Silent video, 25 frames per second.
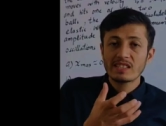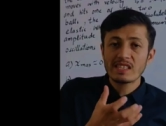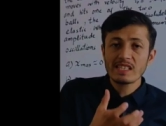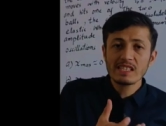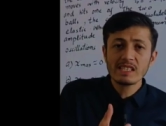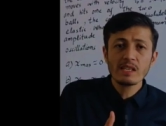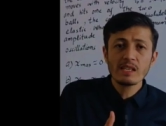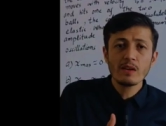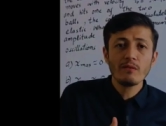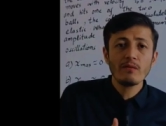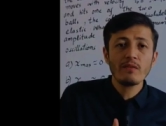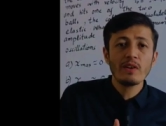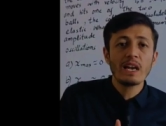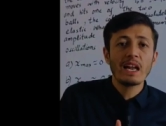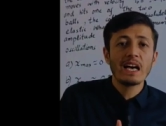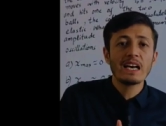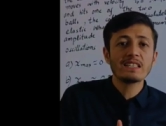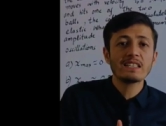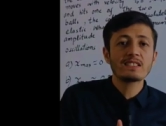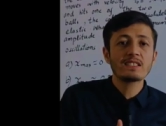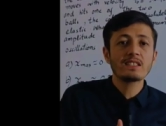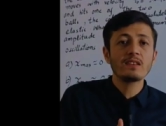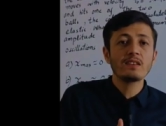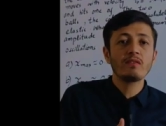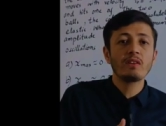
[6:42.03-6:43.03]
system
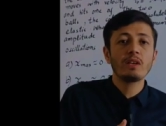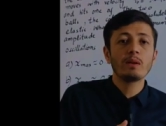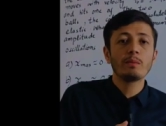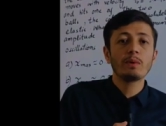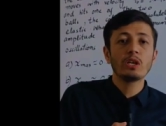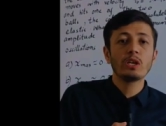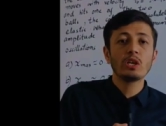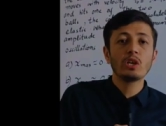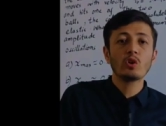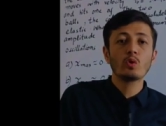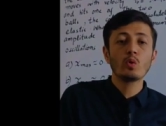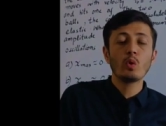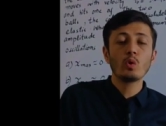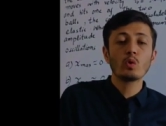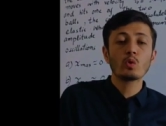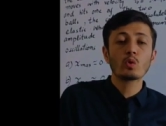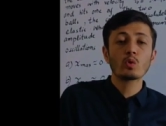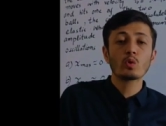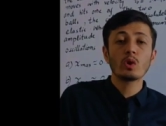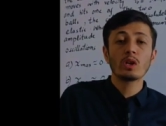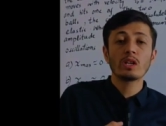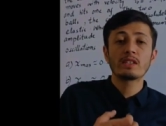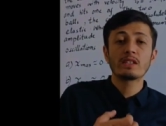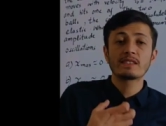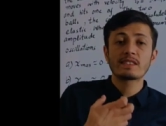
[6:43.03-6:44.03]
velocity will be equal
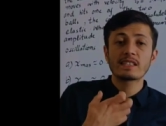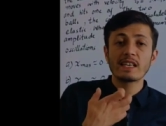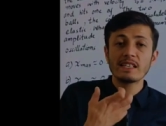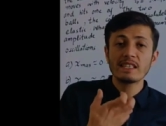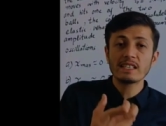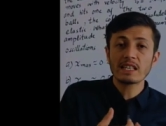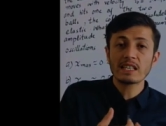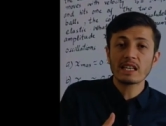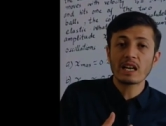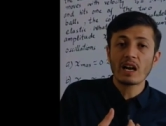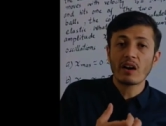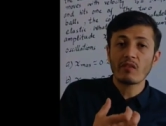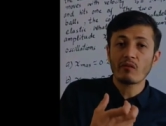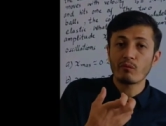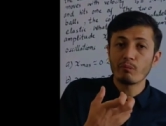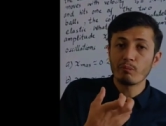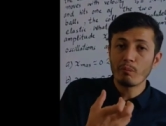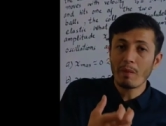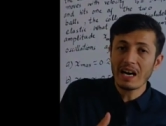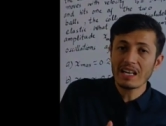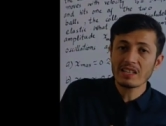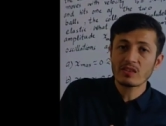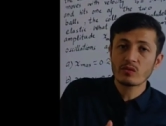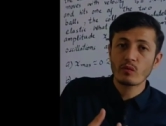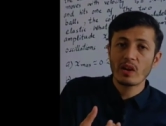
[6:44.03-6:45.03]
to the center of
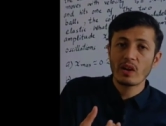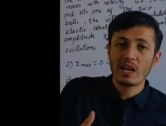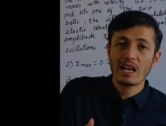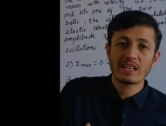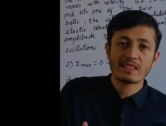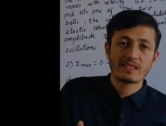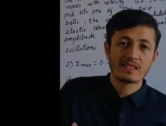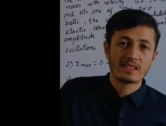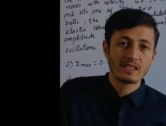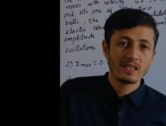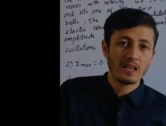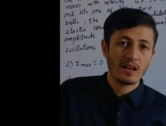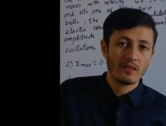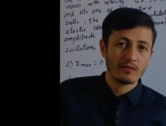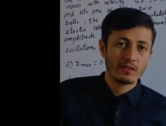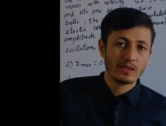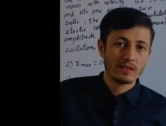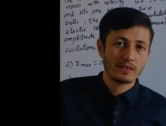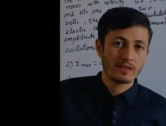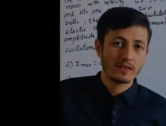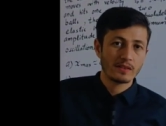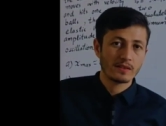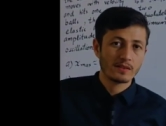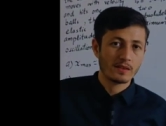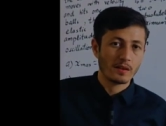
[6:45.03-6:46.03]
mass velocity of the
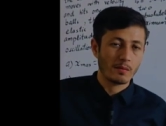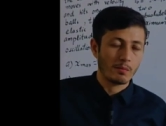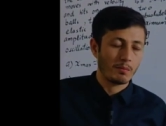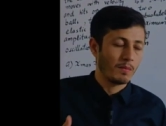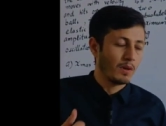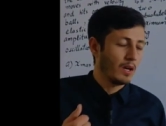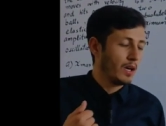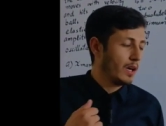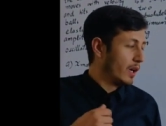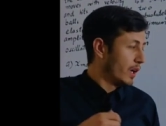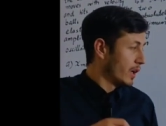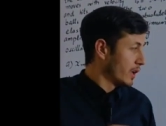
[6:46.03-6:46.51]
system.